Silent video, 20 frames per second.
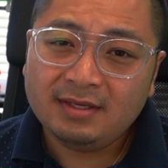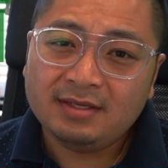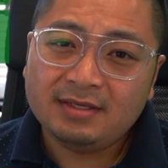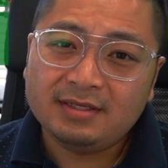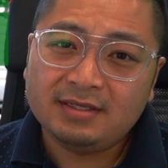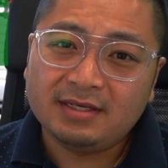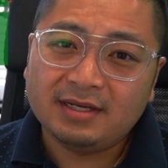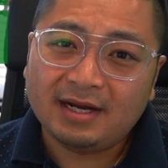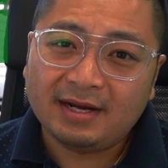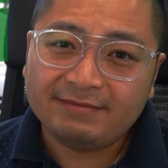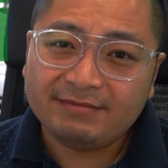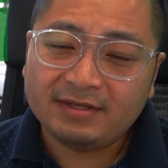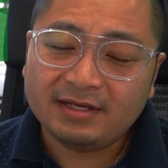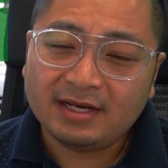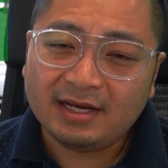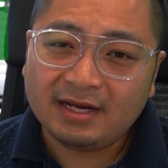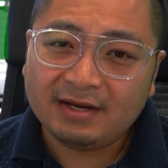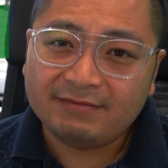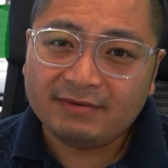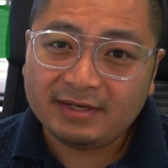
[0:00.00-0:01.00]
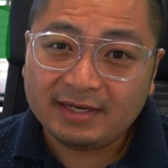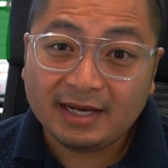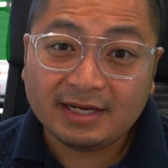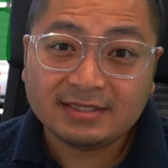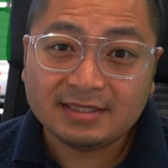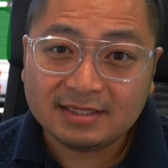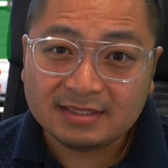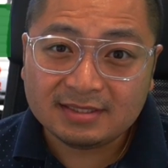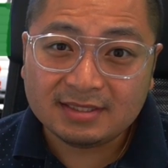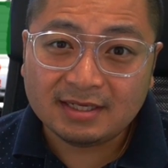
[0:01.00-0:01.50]
You have to have an
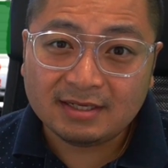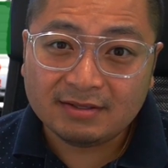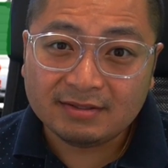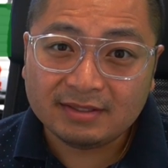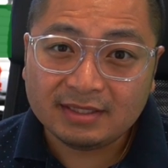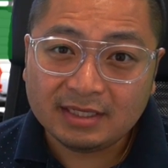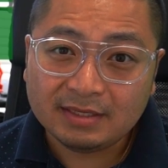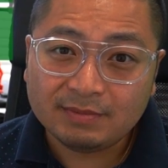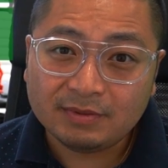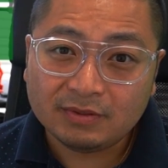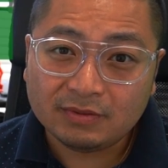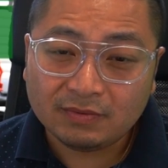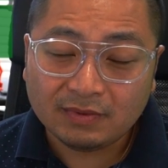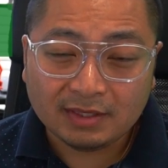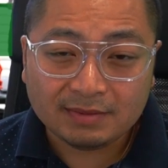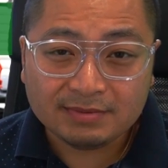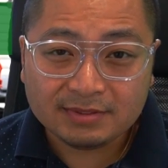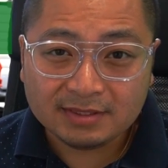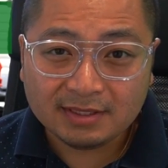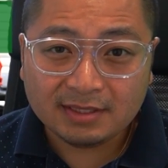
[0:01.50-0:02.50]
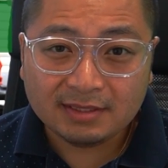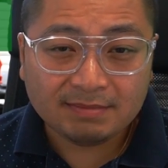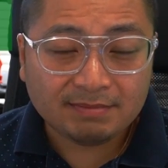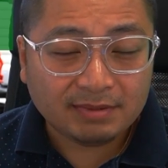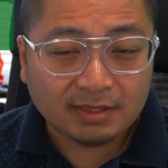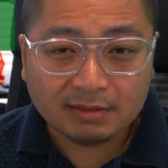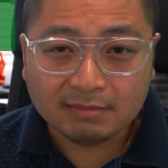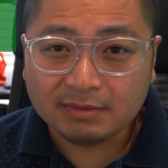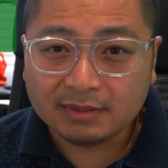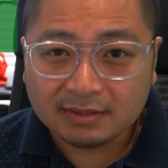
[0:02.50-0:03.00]
SSL enabled website
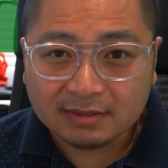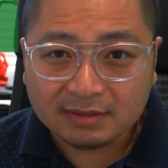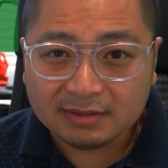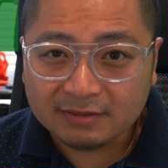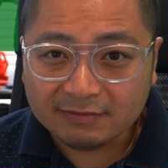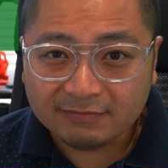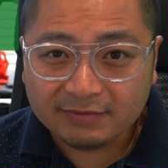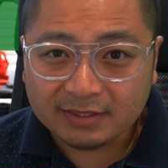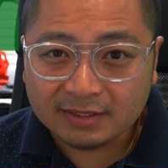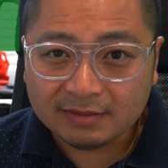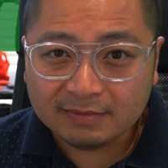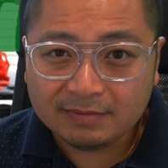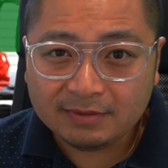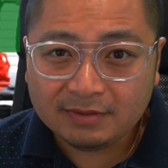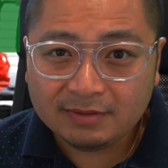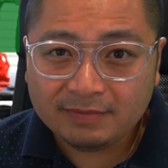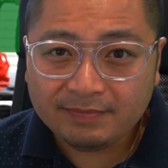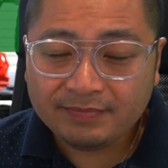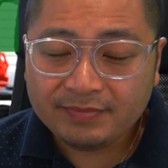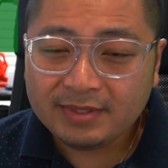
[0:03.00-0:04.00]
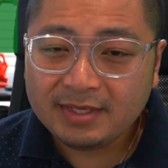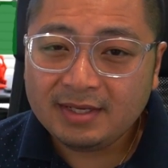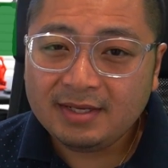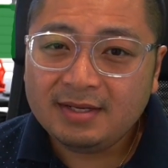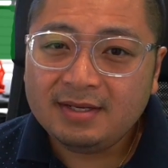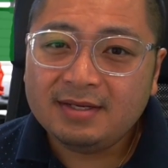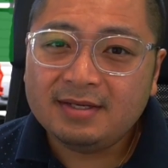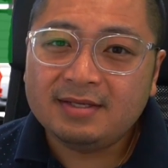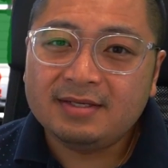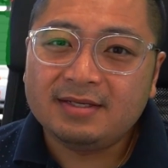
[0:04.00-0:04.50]
publicly available.
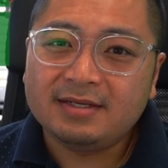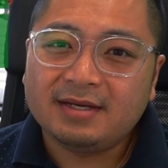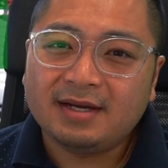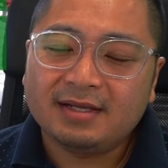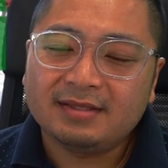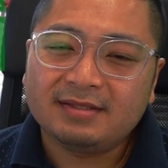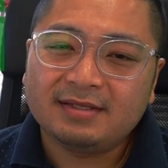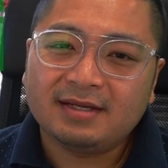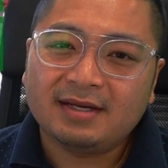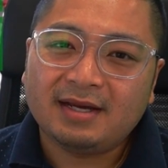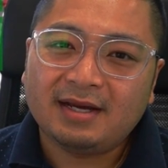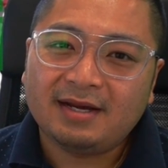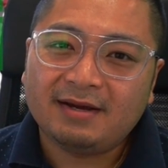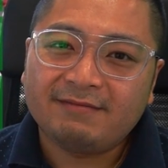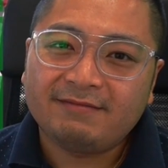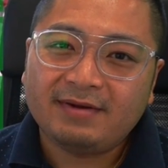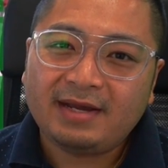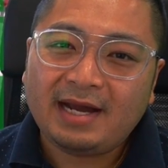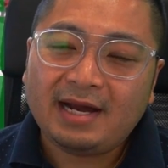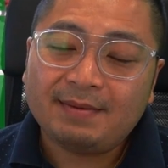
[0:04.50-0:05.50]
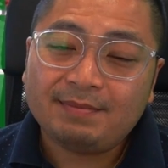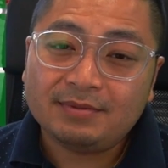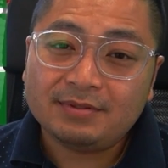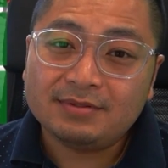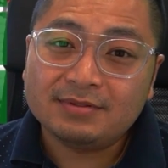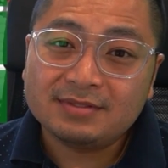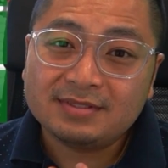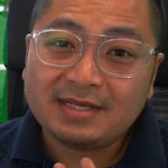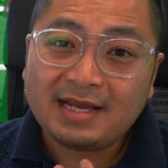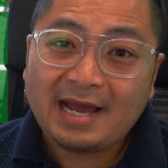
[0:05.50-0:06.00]
you had to have
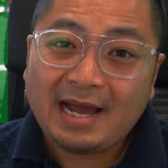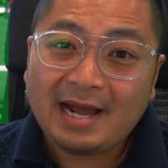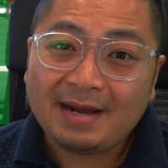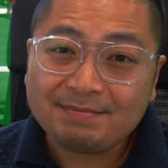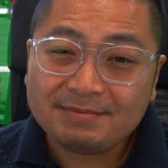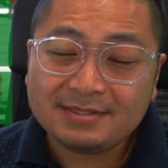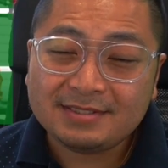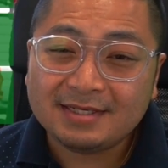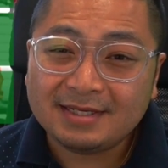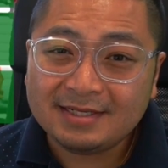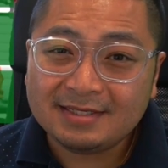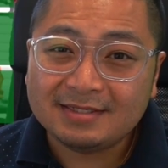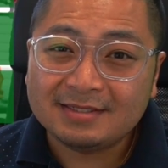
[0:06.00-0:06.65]
Apple's App Site